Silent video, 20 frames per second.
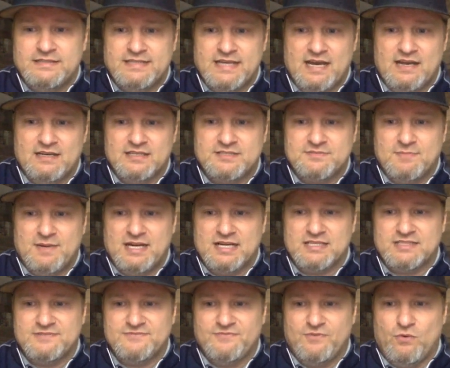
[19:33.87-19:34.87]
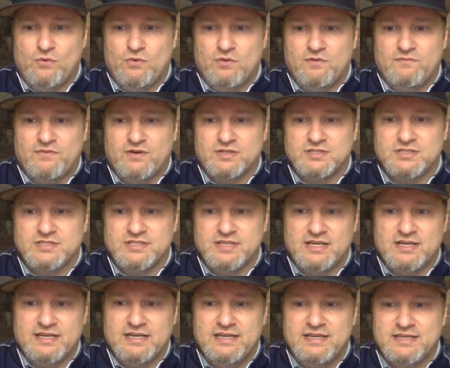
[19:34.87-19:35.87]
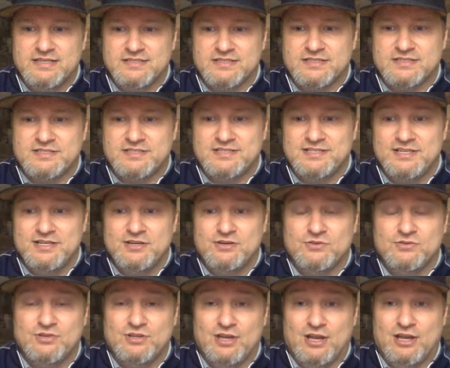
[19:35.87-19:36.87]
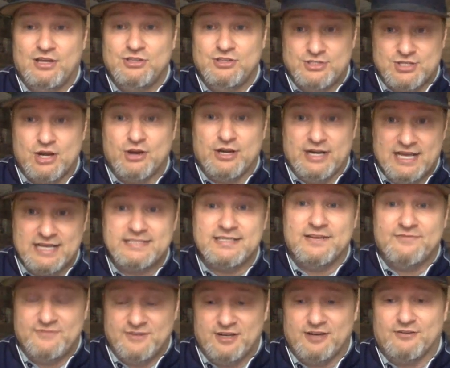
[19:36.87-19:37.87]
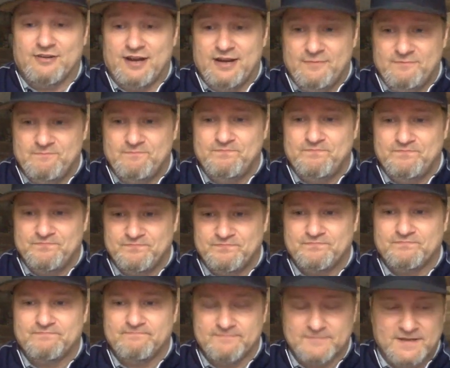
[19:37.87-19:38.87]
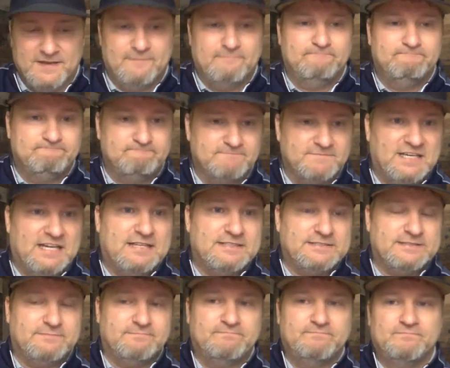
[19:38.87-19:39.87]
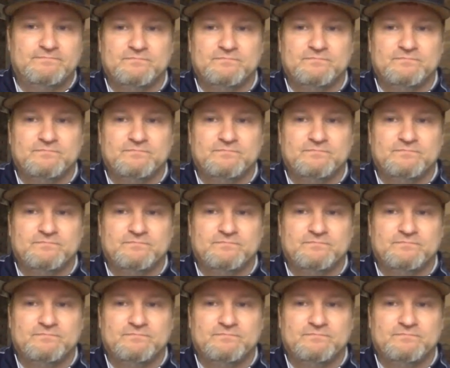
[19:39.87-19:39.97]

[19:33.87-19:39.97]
Dallas -4 versus LA is a steal. Yeah, you're talking XFL, right? Yep, gotcha.